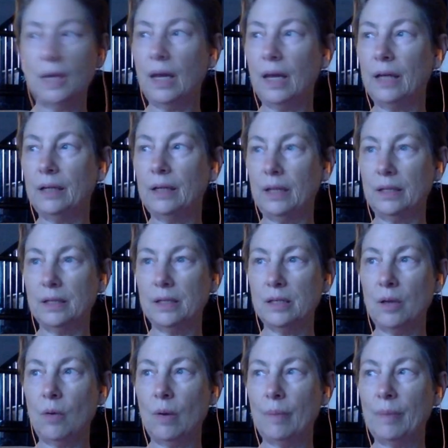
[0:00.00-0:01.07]
and
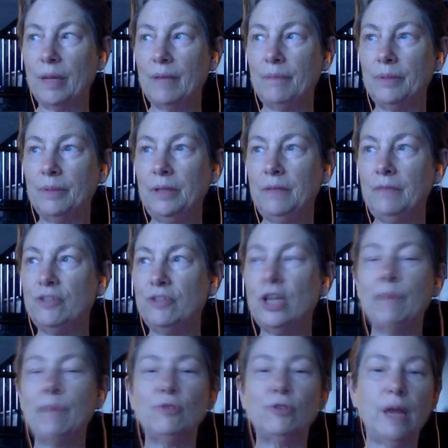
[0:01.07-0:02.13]
so on. But I believe
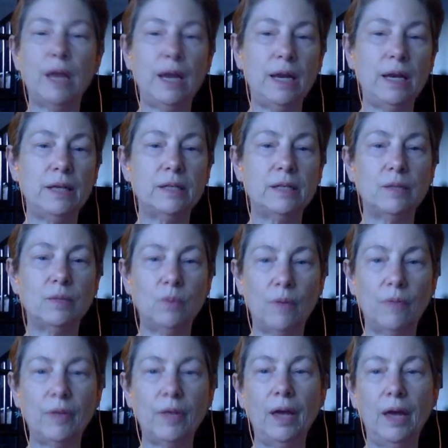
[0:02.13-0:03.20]
chapter 8 is the
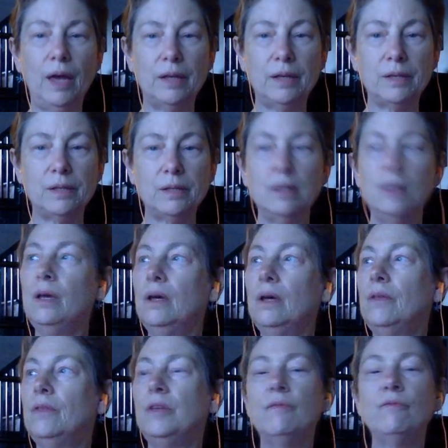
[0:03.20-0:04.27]
one that has
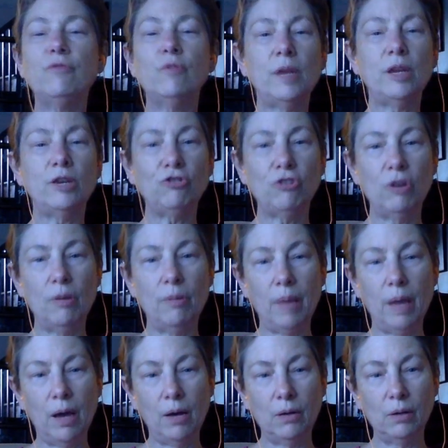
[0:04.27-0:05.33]
the information
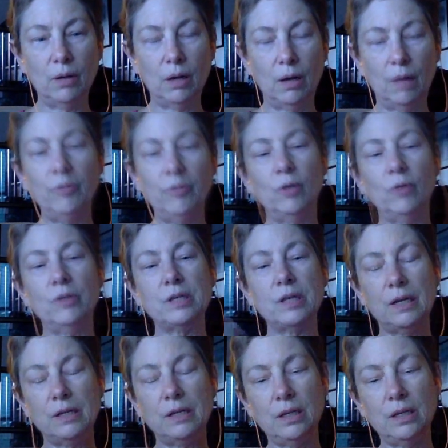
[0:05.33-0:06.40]
about
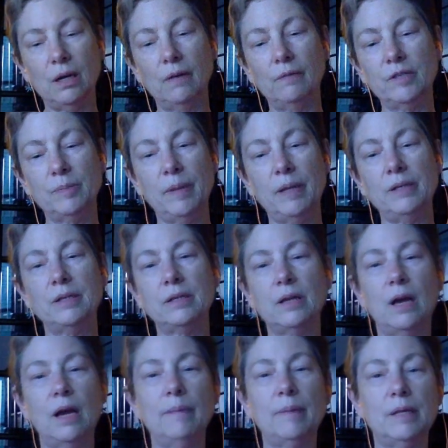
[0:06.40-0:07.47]
this idea of
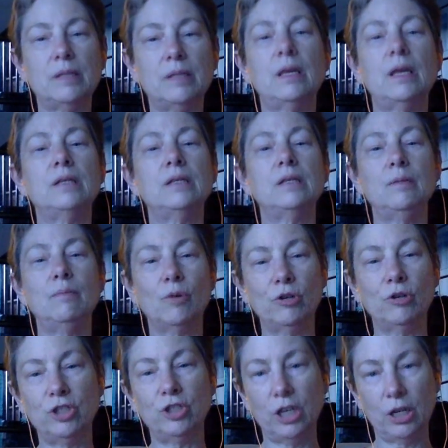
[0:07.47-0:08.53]
space-time as
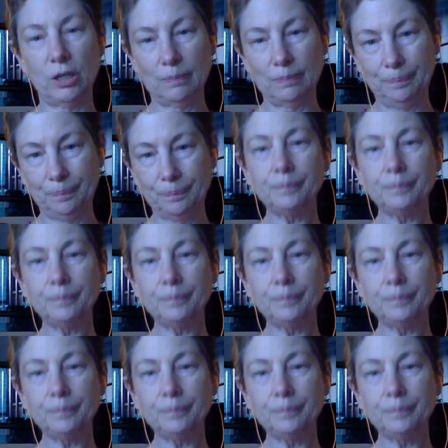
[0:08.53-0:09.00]
emerging.